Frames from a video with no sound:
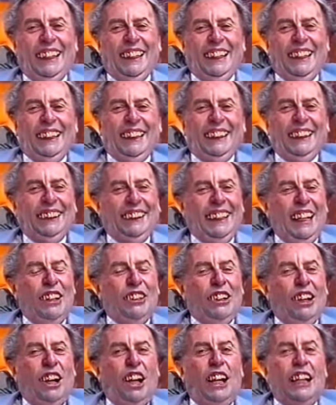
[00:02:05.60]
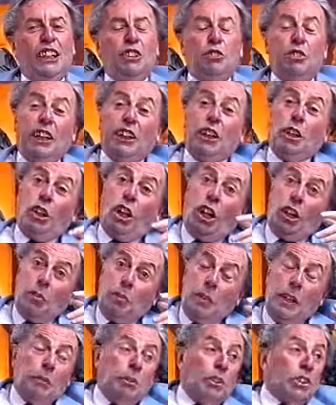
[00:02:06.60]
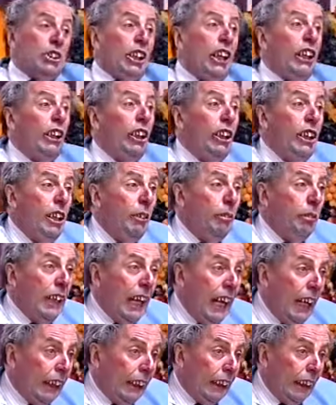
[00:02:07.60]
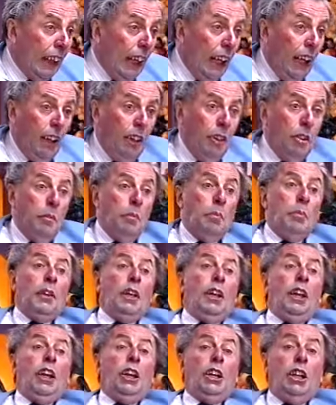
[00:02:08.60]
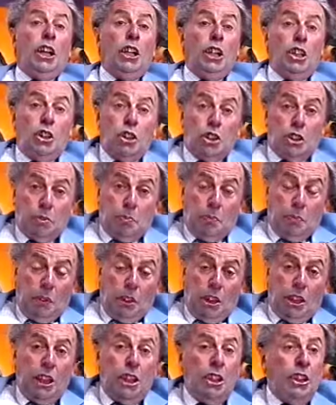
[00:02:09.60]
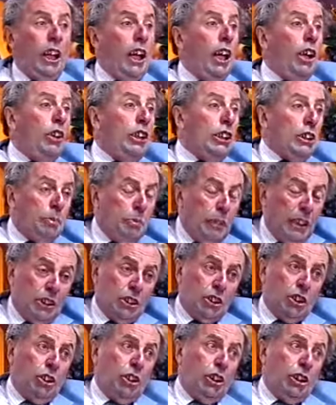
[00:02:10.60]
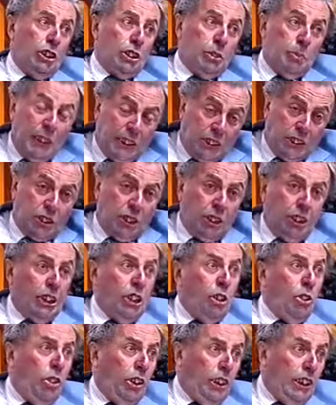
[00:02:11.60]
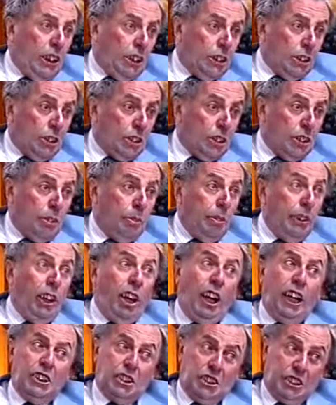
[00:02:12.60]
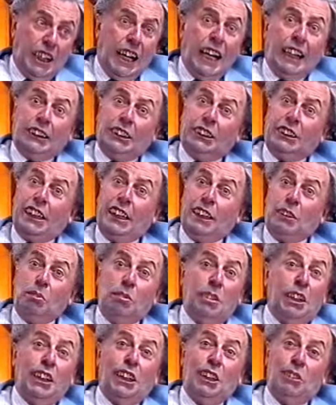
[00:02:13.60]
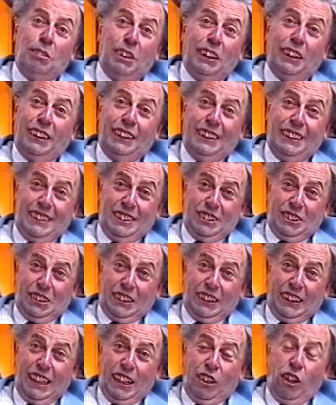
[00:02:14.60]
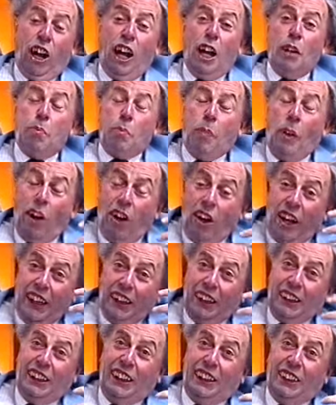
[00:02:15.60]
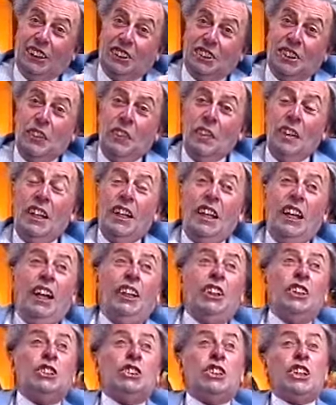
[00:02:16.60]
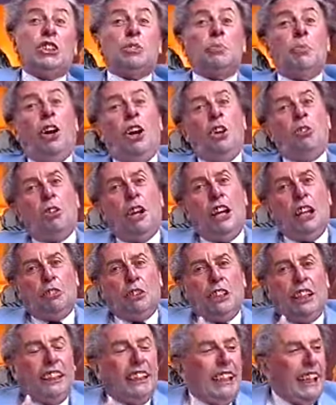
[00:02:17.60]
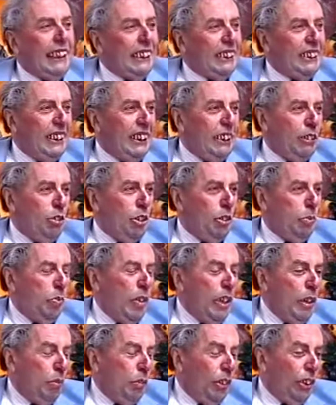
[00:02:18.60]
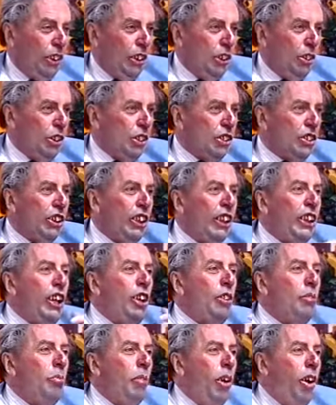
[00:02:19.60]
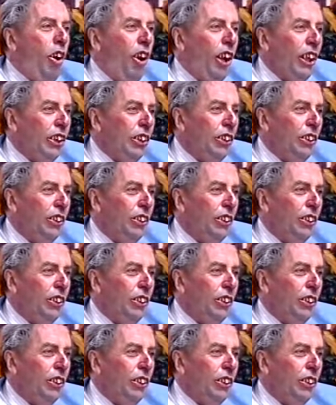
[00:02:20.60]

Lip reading: A lot of people say Liam Gallagher is... You know, he spits on the audience. But I started that many, many years ago. I pioneered it. And it's just my way of connecting with people in the audience, and they don't mind.